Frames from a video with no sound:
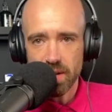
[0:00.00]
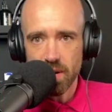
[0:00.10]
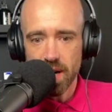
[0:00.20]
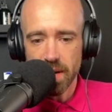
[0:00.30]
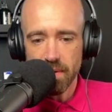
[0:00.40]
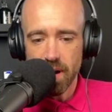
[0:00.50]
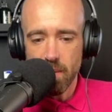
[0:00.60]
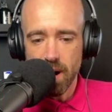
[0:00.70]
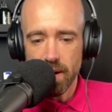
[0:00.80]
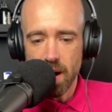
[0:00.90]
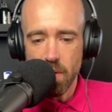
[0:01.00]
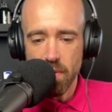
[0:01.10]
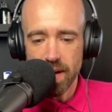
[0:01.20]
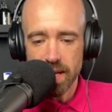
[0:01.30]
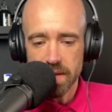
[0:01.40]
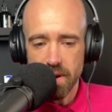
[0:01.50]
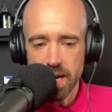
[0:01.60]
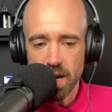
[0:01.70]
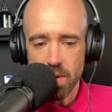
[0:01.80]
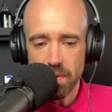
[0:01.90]
You guys are very aware of that already. It's very
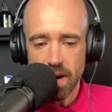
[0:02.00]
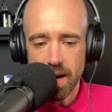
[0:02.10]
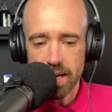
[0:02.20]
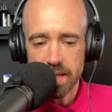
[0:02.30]
lo-fi.